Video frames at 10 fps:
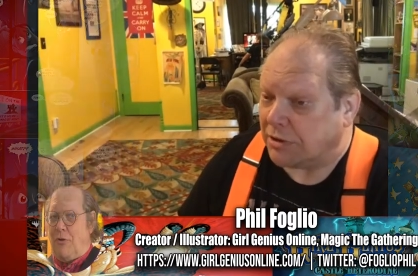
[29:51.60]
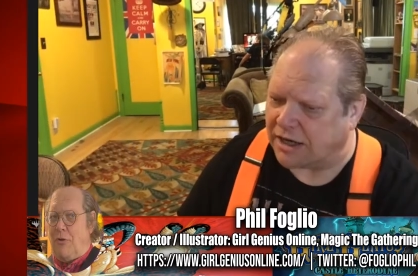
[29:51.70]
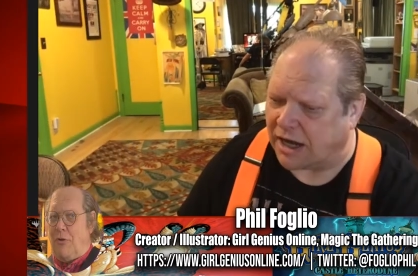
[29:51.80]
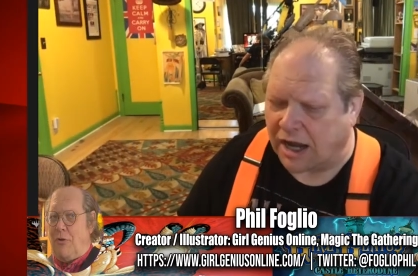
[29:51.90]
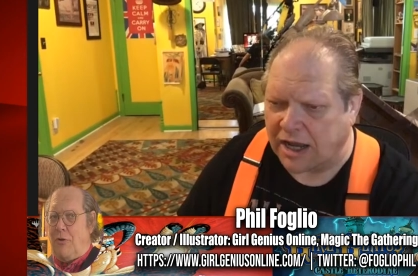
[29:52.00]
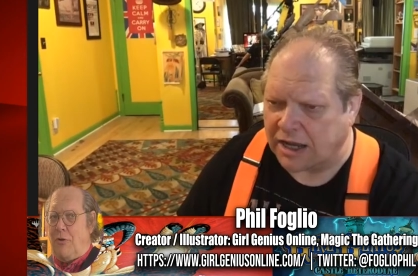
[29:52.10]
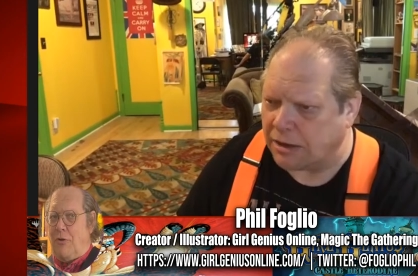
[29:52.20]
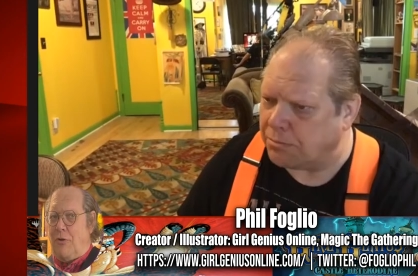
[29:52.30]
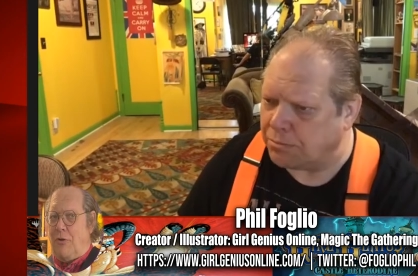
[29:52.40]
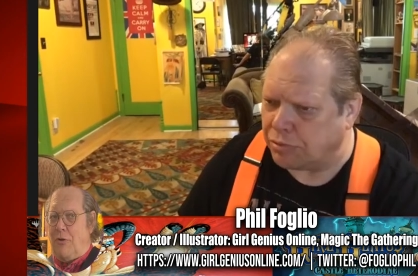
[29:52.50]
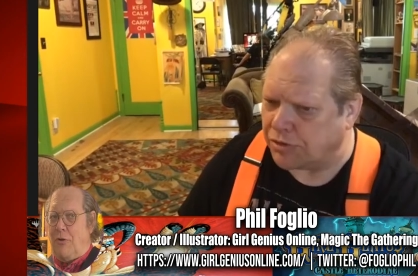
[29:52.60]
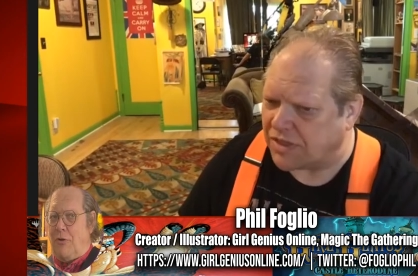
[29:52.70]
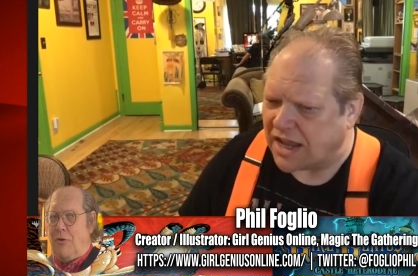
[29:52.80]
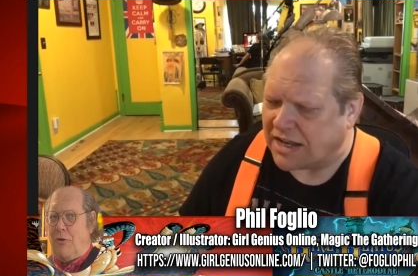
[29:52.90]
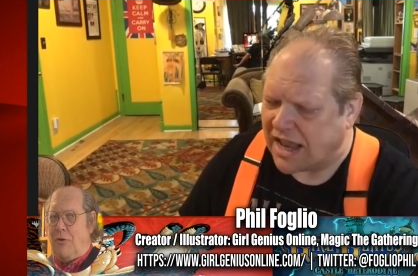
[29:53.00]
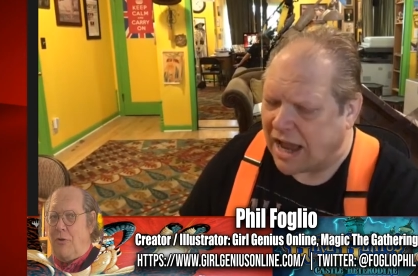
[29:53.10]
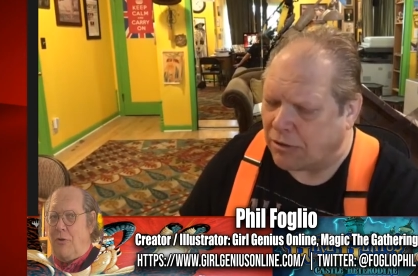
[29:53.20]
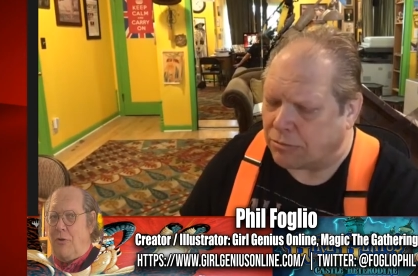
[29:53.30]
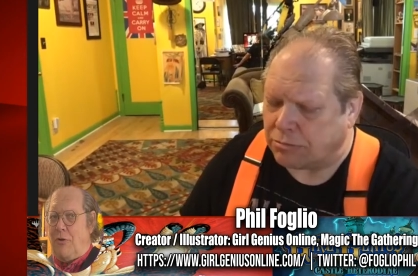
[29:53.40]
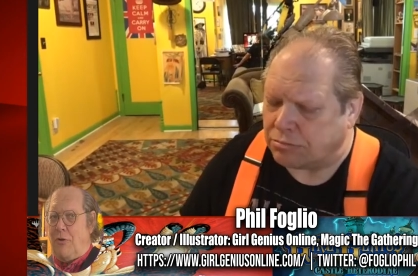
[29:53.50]
Speaker 1: I put that
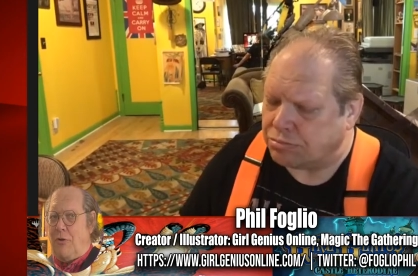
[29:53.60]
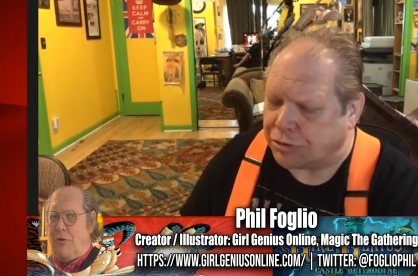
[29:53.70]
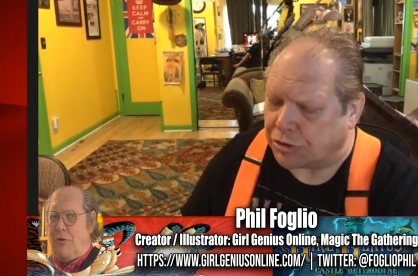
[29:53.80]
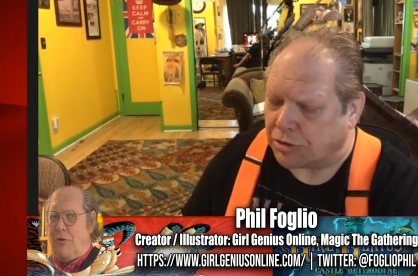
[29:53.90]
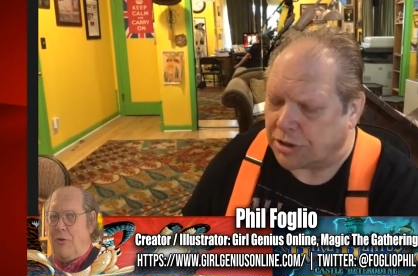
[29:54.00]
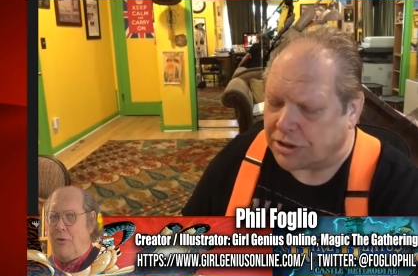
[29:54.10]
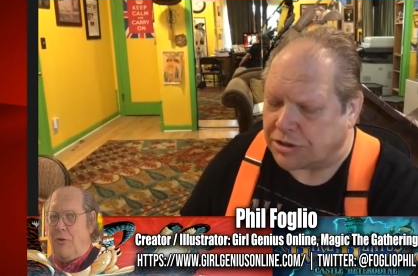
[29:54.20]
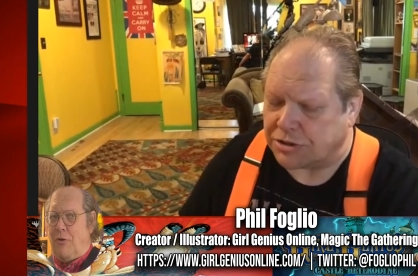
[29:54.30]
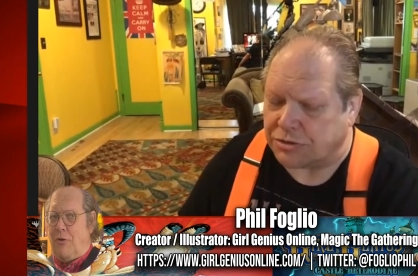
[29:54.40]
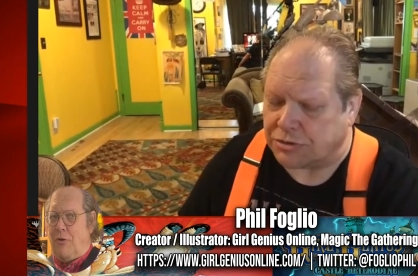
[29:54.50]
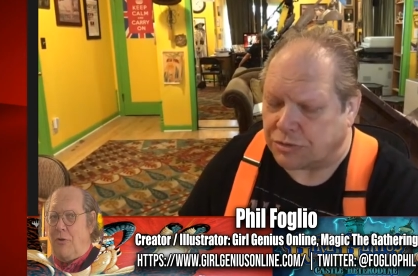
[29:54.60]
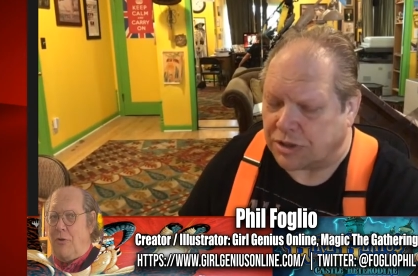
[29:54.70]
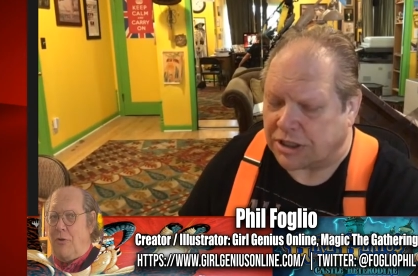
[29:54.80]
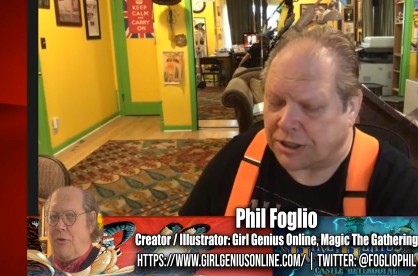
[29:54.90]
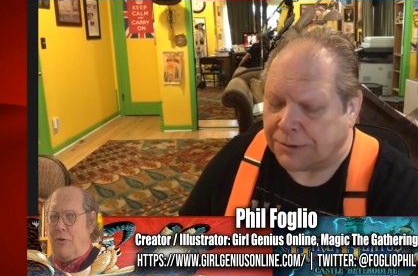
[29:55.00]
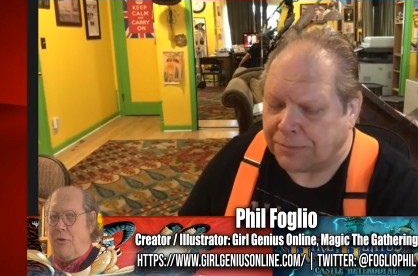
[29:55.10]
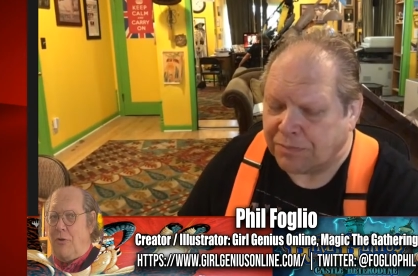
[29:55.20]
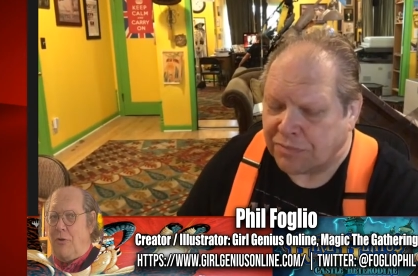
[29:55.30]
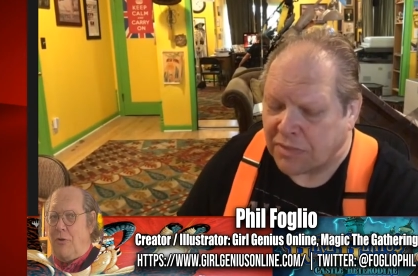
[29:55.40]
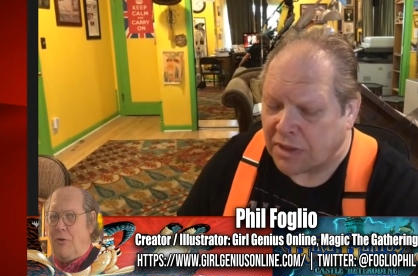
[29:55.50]
down purely to uh,
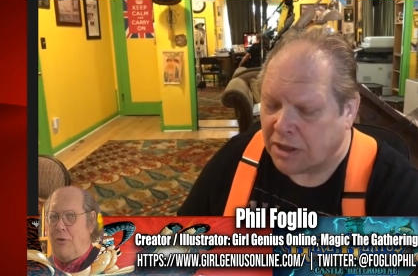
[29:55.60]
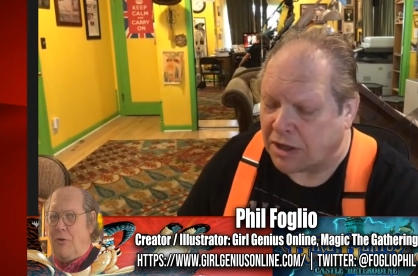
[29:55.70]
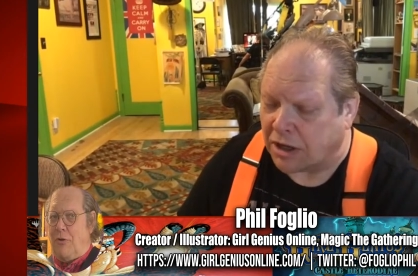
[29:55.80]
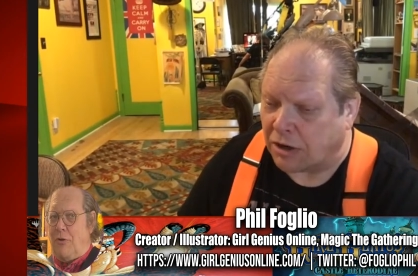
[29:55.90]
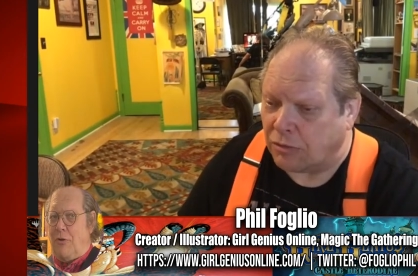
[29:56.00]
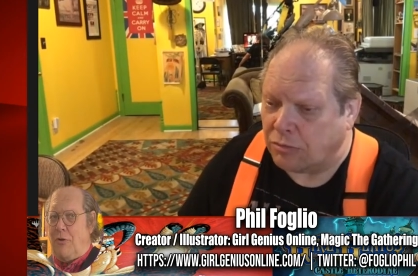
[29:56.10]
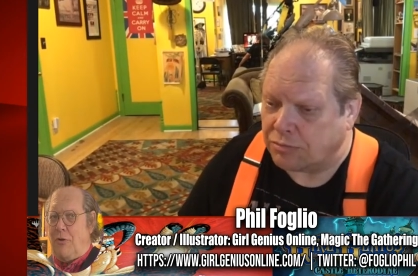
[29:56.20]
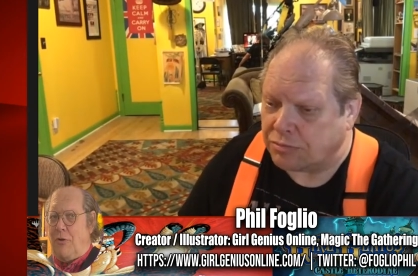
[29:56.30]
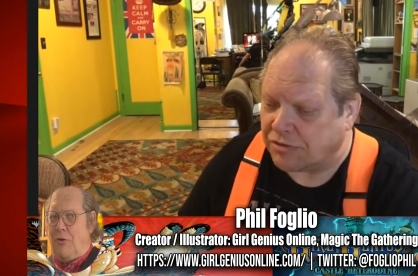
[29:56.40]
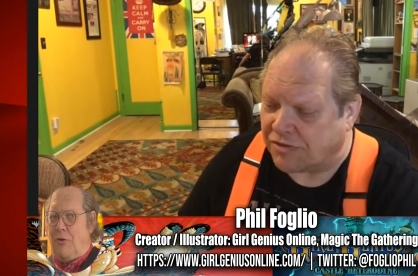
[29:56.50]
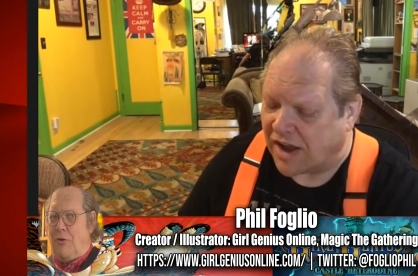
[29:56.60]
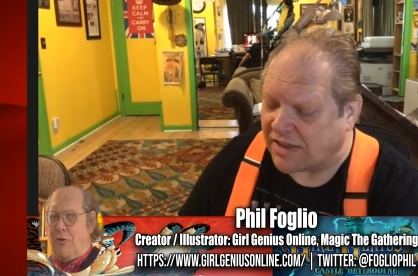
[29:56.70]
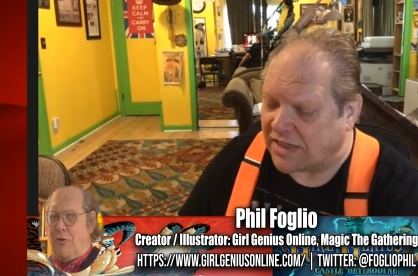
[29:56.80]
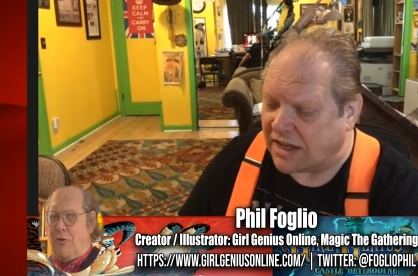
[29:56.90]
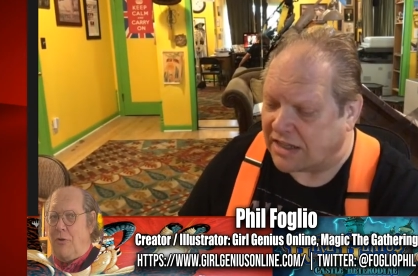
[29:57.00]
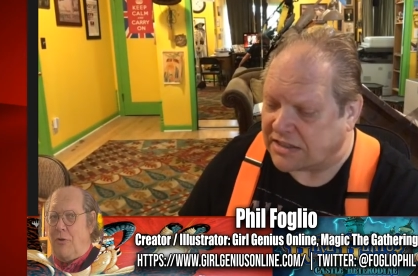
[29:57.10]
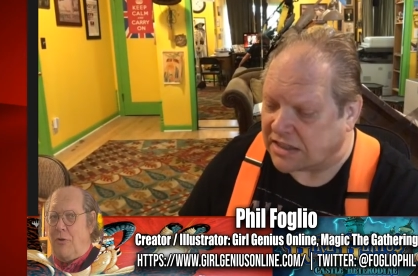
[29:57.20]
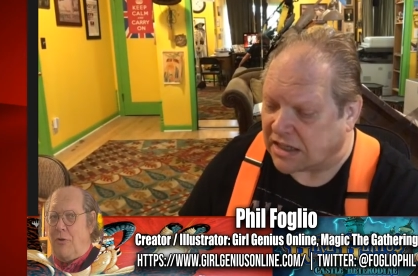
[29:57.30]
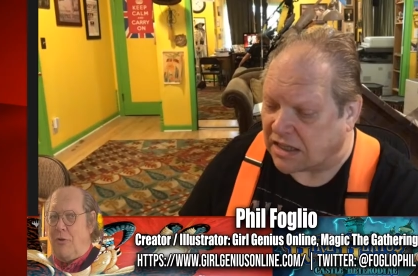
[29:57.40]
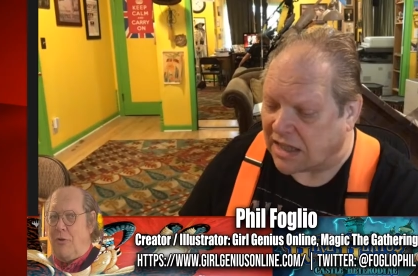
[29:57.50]
you know, the fact that it's a
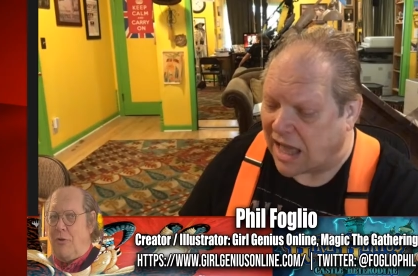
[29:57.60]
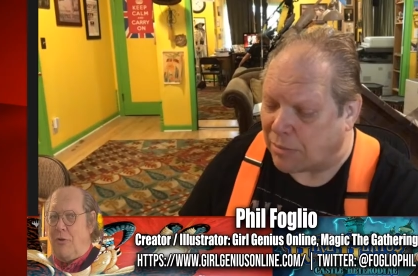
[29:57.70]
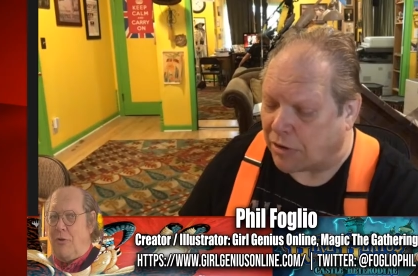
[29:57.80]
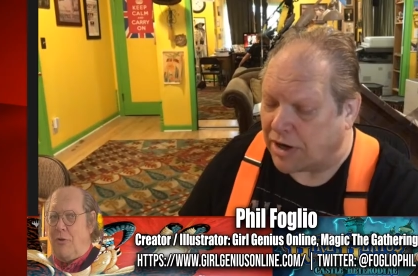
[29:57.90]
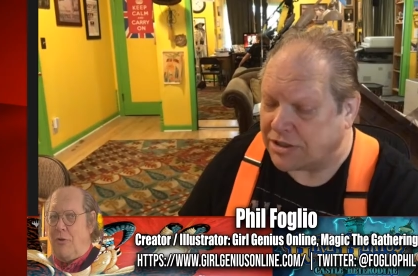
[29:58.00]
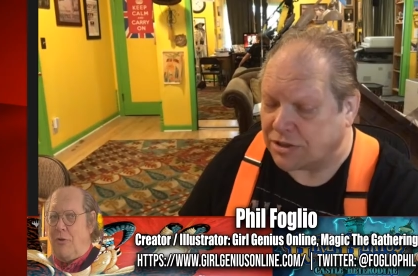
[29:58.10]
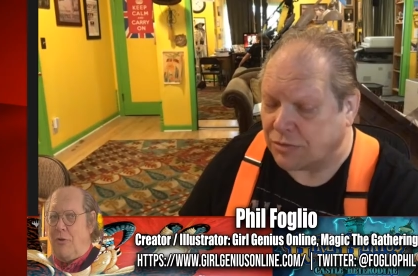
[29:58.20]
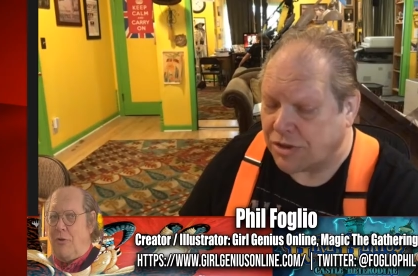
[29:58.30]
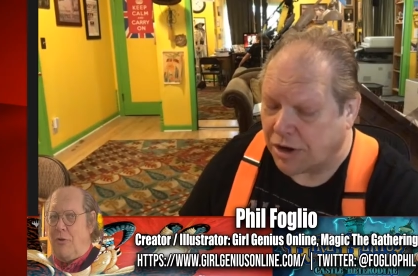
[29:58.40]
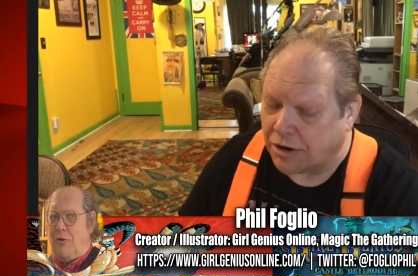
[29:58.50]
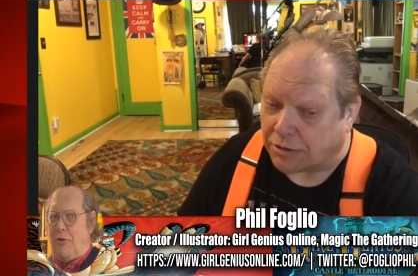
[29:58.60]
collaboration with her.